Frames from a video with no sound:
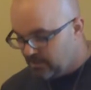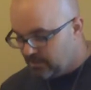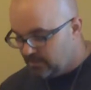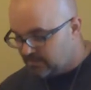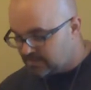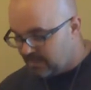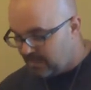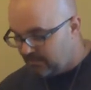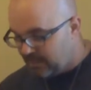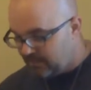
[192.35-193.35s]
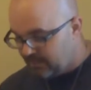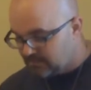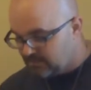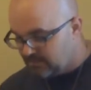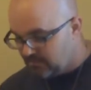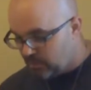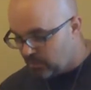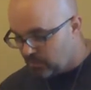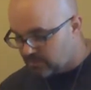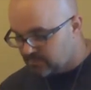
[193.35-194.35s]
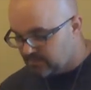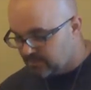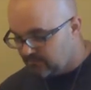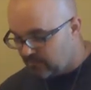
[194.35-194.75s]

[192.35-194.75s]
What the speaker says: You must not bow down to them or worship them,